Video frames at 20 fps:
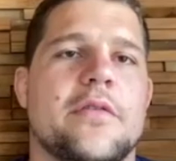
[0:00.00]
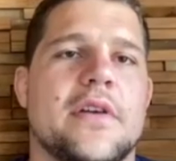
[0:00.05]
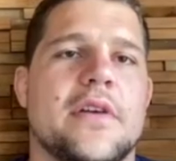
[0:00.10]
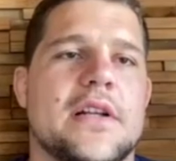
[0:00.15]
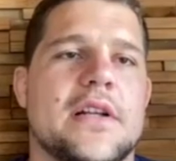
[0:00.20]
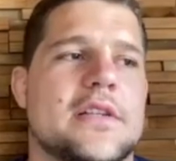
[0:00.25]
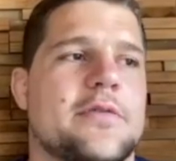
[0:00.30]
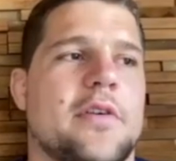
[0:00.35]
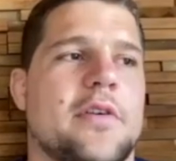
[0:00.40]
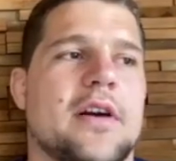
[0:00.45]

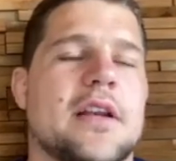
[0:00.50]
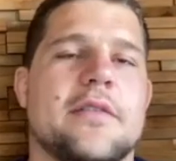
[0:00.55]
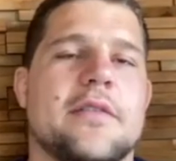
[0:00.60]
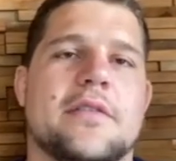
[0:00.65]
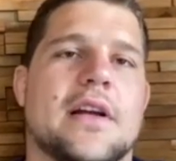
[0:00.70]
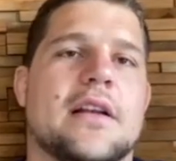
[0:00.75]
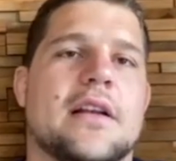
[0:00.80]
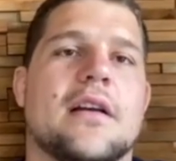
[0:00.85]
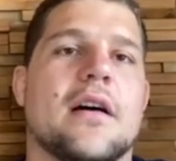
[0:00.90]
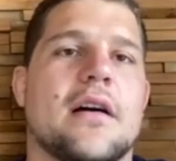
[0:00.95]
it's fine if
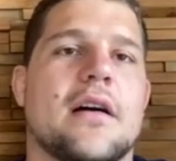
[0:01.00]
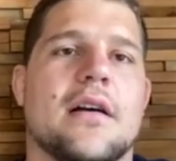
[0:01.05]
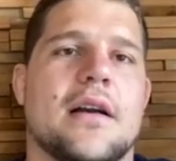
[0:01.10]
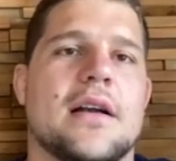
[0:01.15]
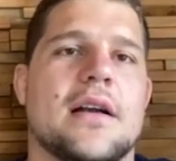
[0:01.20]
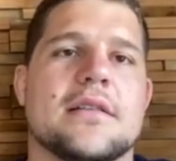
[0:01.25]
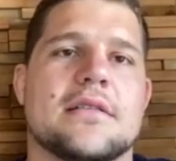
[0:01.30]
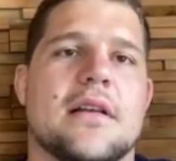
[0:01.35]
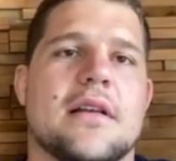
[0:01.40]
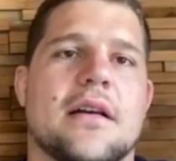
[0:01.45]
that guy
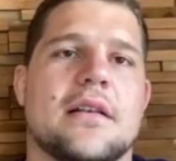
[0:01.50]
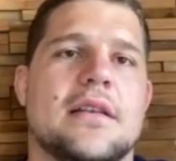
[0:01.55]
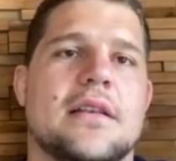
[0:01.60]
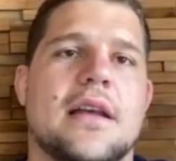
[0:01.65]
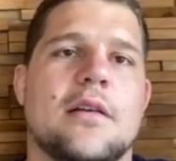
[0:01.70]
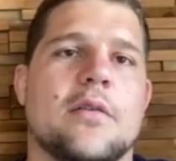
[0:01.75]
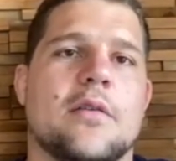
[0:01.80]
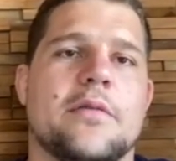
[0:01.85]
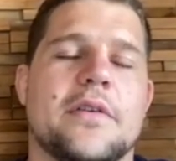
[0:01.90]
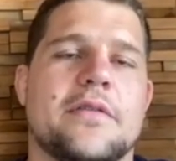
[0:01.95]
runs like
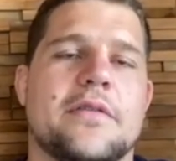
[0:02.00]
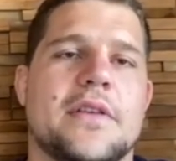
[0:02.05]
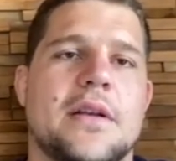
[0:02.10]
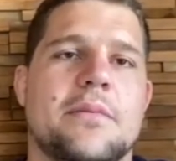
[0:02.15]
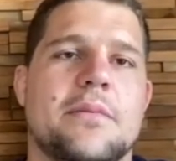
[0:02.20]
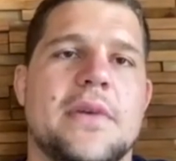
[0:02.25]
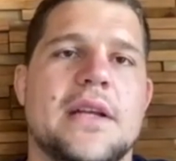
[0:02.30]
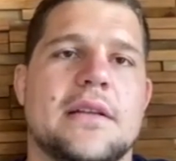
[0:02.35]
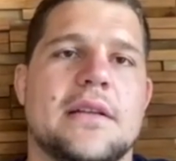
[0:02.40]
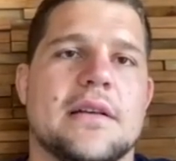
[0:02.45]
ten or
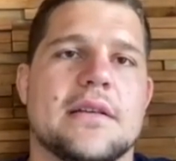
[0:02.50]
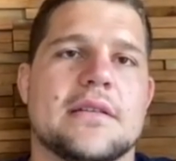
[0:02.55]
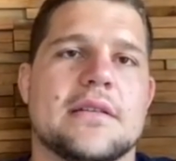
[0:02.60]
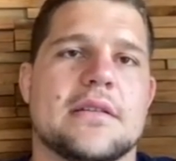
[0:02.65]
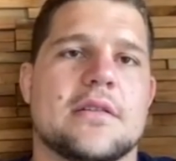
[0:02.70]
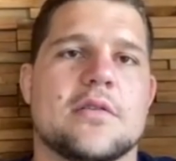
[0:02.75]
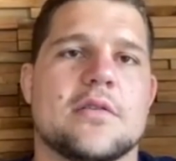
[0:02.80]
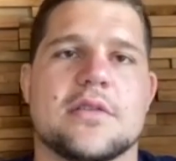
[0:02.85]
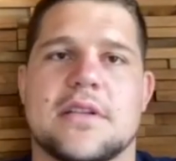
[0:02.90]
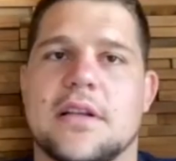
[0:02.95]
fifteen meters
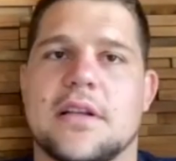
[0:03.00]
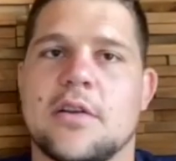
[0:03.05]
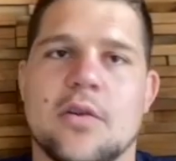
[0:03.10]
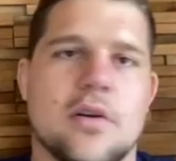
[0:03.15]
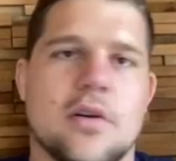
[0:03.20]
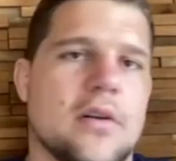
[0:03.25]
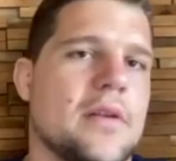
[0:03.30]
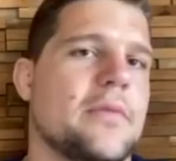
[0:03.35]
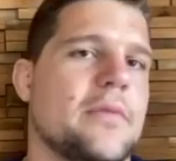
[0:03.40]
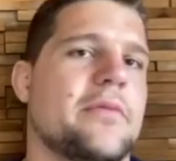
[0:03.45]
because then you're
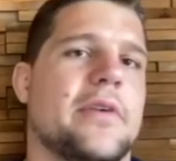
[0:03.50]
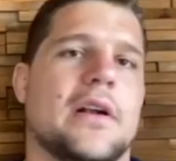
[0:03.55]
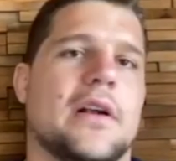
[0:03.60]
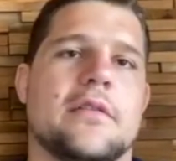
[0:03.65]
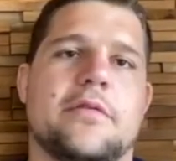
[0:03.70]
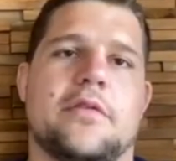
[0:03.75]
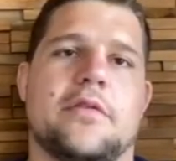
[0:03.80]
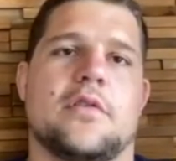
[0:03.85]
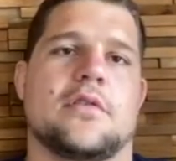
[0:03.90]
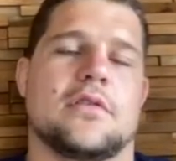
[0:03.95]
on the front
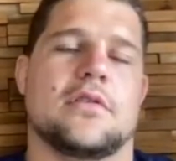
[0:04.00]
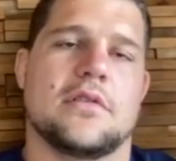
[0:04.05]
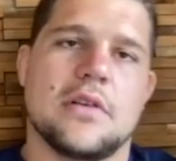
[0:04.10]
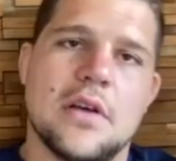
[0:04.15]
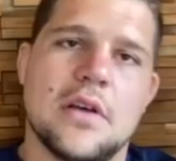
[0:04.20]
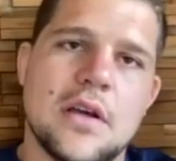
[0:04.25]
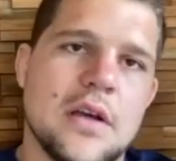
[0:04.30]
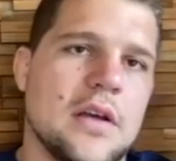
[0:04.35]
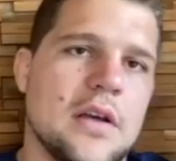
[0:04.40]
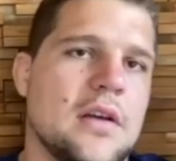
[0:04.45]
foot
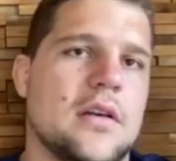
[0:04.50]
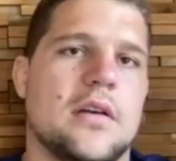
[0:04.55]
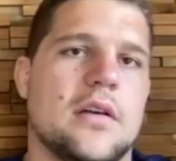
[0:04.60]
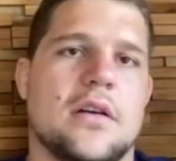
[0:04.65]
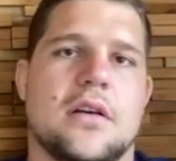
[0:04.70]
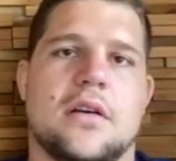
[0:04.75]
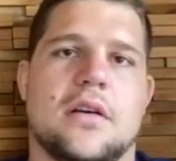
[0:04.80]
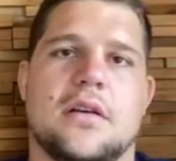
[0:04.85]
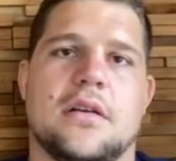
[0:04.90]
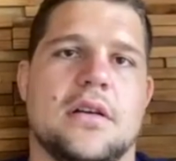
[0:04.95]

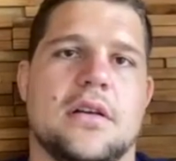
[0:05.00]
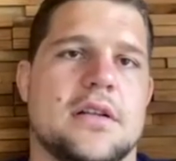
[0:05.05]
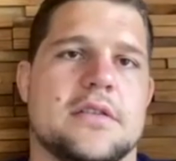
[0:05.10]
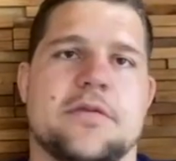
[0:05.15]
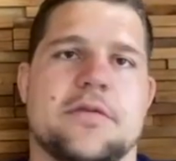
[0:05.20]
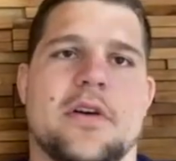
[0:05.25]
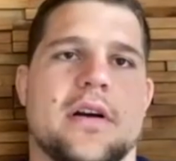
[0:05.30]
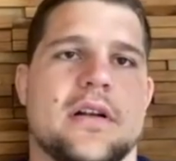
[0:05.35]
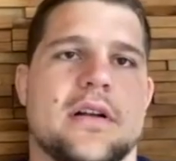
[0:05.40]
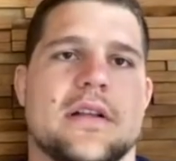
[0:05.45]
uh, it's
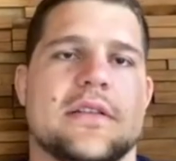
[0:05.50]
fine.